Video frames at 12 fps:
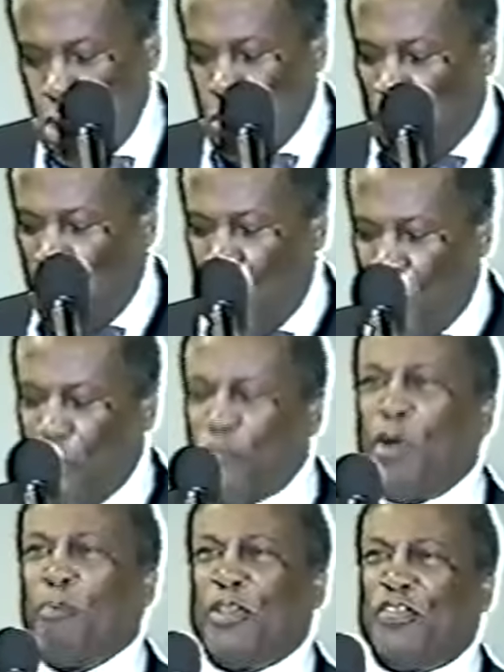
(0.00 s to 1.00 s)
who learned
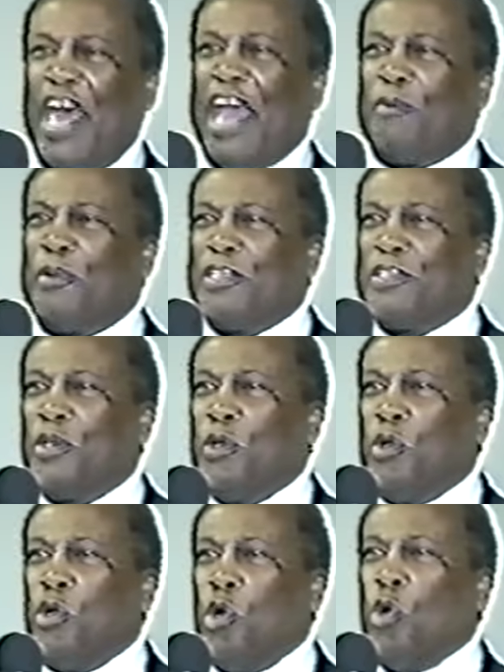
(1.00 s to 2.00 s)
from Pythagoras,
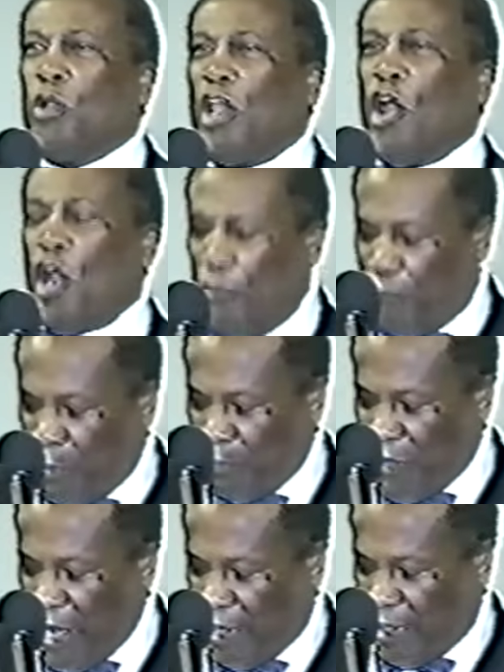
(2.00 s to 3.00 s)
who learned from
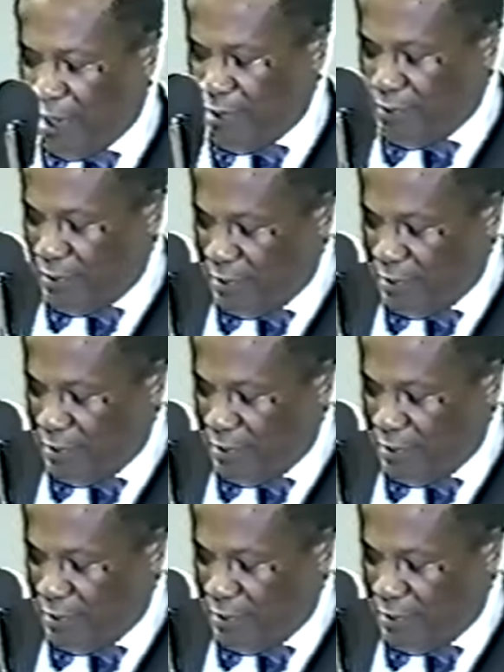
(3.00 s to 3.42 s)
Thales.